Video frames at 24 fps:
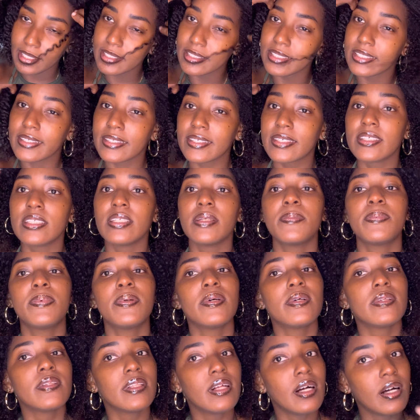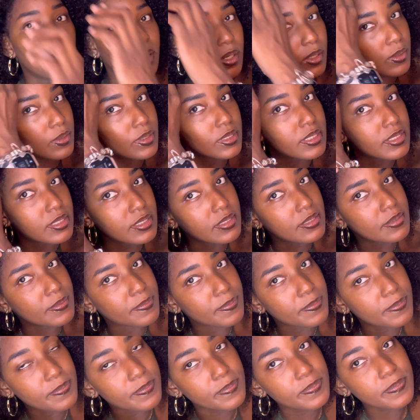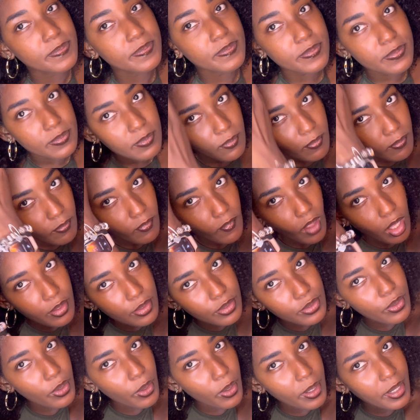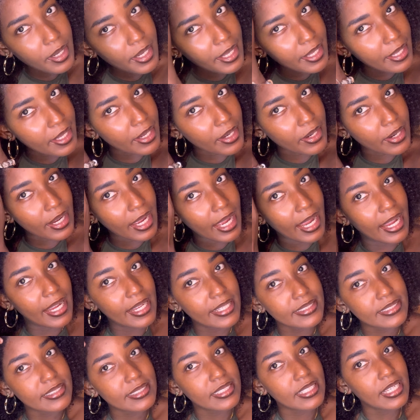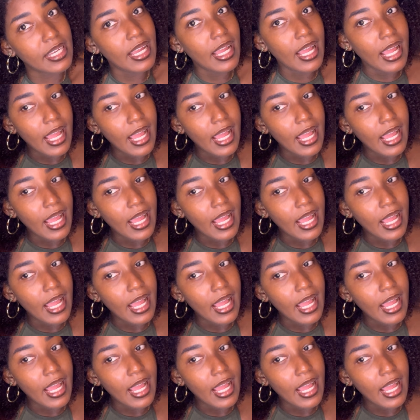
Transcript: you're gonna pull out your hair. And